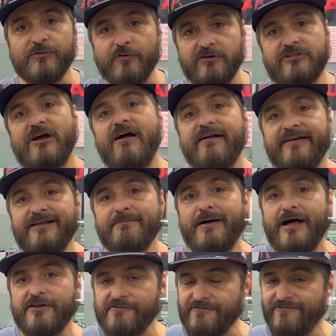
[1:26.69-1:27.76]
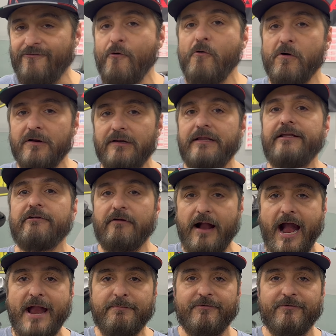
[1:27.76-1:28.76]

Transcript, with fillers: We're talking about a four liter high